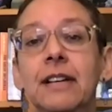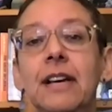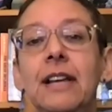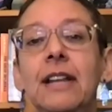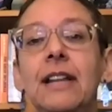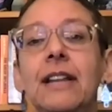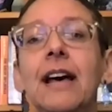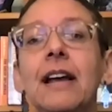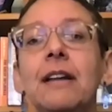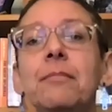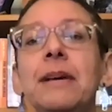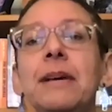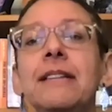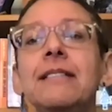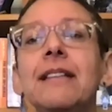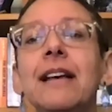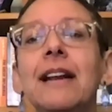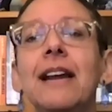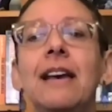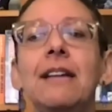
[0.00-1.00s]
That means
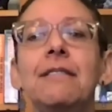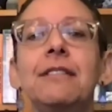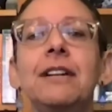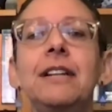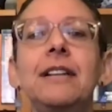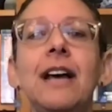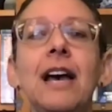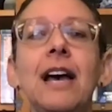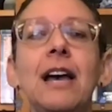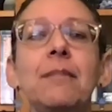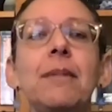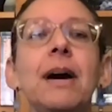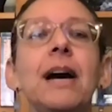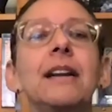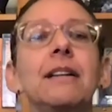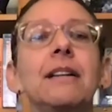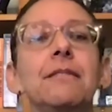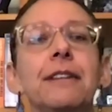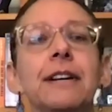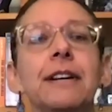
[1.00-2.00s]
that every time an
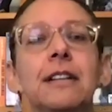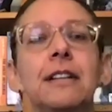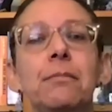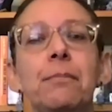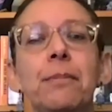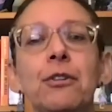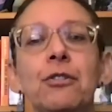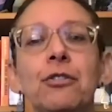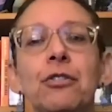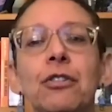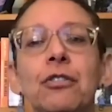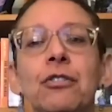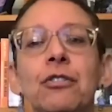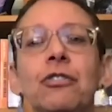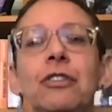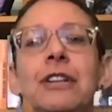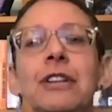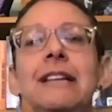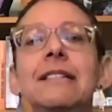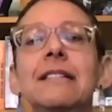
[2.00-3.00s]
infected person
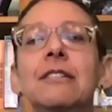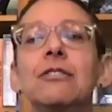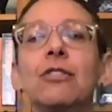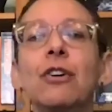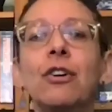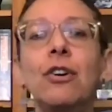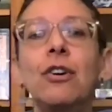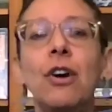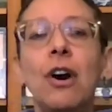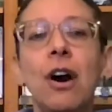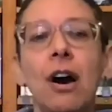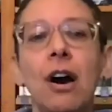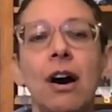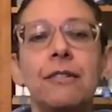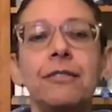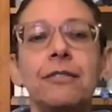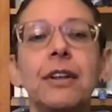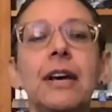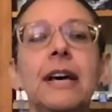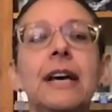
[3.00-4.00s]
sneezes or
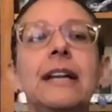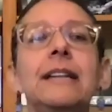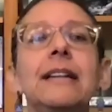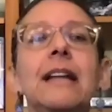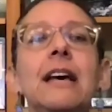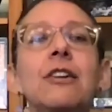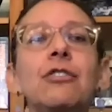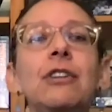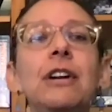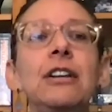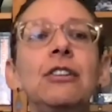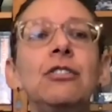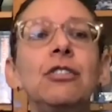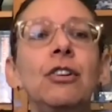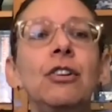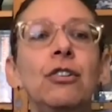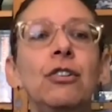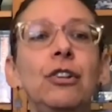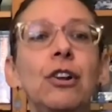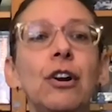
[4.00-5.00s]
coughs, they release
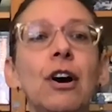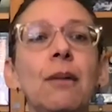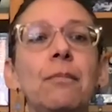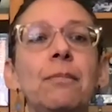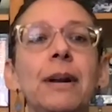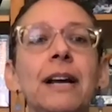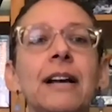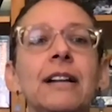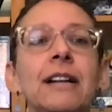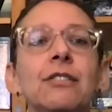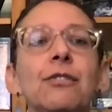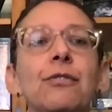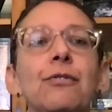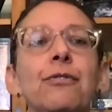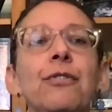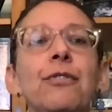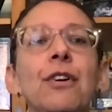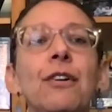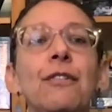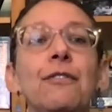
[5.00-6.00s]
droplets
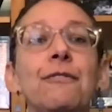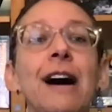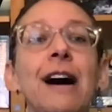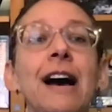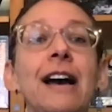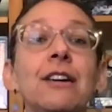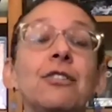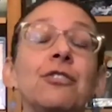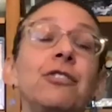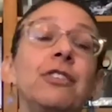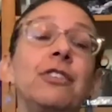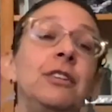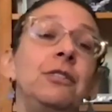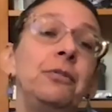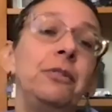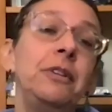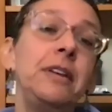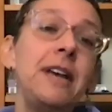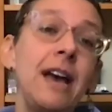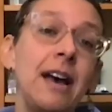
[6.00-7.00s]
full of virus into
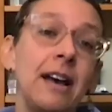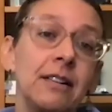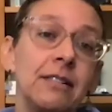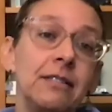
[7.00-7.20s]
the air.